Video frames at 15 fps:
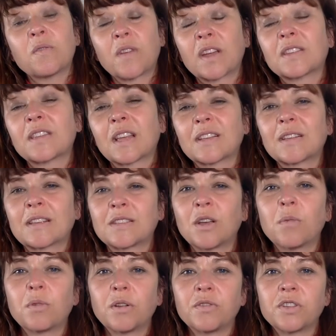fact, that
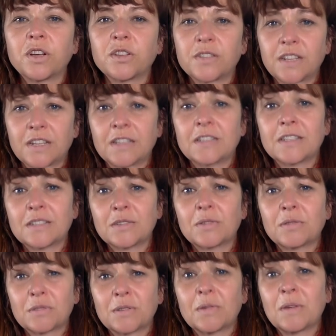example of Charles Dickens is
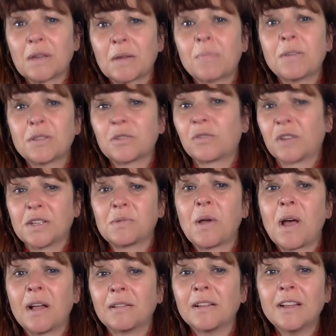doing epistrophe as
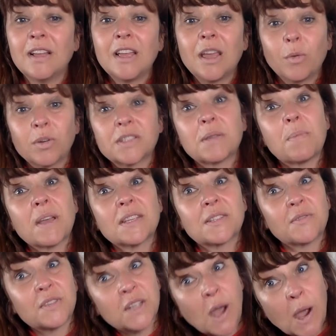well. It was the best
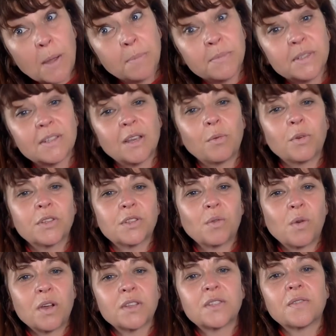of times, it was the
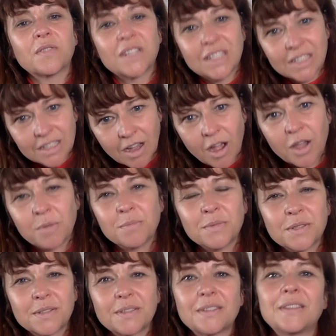worst of
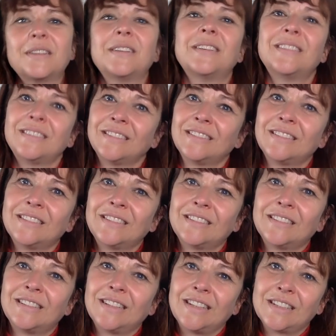times.
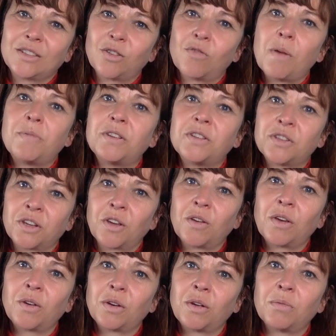He's got repetition
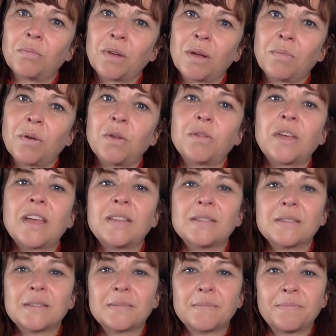going on at both
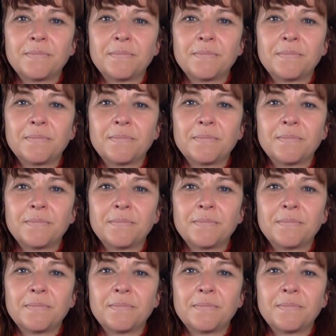ends.